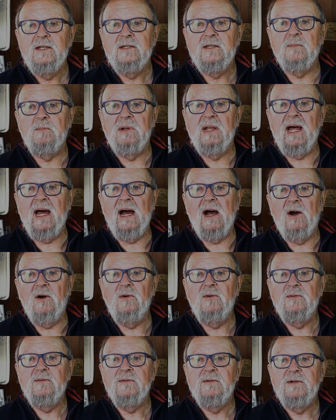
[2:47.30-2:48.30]
The
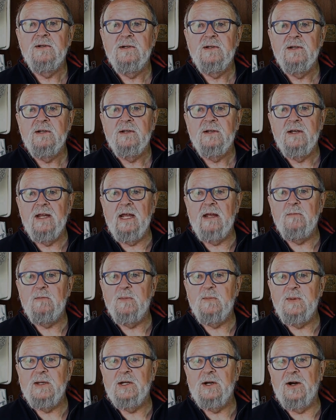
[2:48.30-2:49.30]
plow,
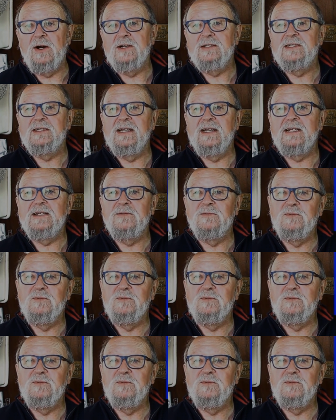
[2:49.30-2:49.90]
named because it